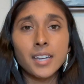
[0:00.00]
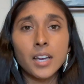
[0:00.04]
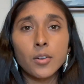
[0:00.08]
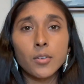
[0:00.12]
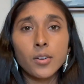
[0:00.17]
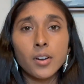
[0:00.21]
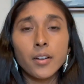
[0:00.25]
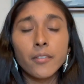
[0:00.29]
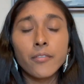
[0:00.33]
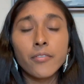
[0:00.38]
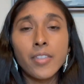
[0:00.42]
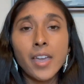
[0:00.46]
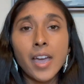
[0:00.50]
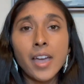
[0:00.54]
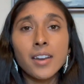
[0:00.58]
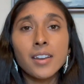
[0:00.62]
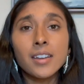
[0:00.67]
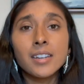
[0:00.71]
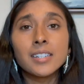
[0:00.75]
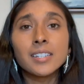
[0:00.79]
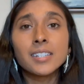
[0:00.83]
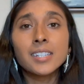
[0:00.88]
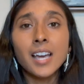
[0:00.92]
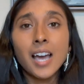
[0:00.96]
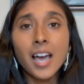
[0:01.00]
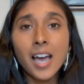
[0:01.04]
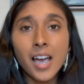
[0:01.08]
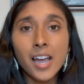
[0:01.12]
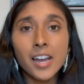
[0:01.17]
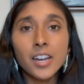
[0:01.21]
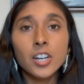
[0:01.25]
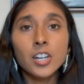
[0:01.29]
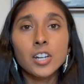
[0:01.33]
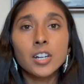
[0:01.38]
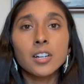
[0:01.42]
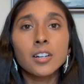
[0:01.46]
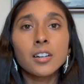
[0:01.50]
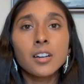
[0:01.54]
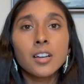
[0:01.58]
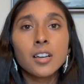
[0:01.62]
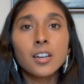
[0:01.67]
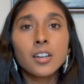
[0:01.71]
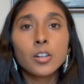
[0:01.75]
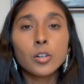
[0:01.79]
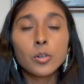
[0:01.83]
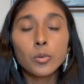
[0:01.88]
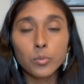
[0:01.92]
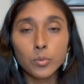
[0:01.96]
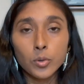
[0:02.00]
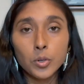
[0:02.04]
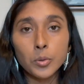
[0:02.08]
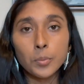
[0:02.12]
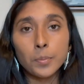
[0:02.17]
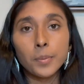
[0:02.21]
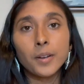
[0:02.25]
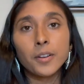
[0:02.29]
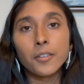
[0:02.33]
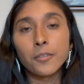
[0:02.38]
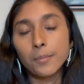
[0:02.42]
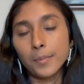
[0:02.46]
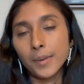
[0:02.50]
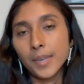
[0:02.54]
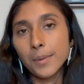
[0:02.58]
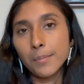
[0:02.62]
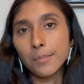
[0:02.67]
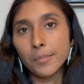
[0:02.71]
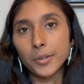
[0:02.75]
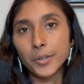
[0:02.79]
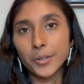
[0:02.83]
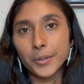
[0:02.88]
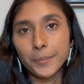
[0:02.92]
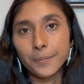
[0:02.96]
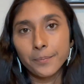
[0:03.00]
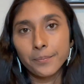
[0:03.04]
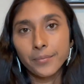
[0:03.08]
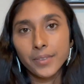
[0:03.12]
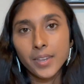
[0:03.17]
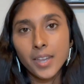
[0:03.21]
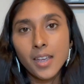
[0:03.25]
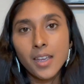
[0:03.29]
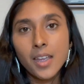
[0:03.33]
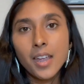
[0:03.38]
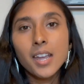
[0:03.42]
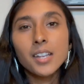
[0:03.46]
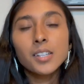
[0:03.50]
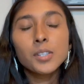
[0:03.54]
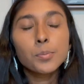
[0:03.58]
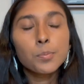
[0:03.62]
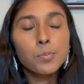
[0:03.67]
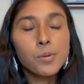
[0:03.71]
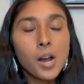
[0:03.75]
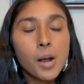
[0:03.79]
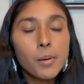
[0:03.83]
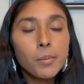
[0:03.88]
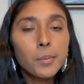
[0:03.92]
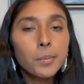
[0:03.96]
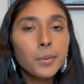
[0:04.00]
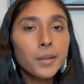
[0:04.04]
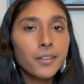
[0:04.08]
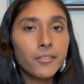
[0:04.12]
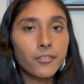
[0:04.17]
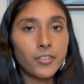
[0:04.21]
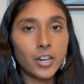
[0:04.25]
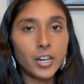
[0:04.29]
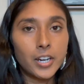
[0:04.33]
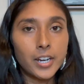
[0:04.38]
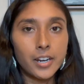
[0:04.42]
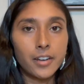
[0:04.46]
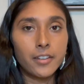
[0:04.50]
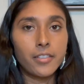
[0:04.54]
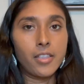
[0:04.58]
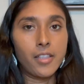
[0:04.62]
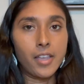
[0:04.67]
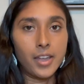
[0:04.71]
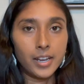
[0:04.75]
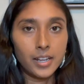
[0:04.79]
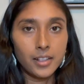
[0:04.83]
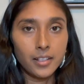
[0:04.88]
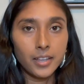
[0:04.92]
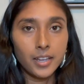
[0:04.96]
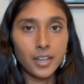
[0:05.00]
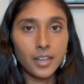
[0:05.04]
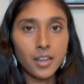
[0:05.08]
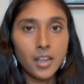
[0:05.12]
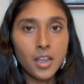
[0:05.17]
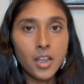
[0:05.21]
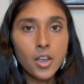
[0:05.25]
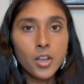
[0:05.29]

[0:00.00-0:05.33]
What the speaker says: out of that entire group of people? It's probably very unlikely.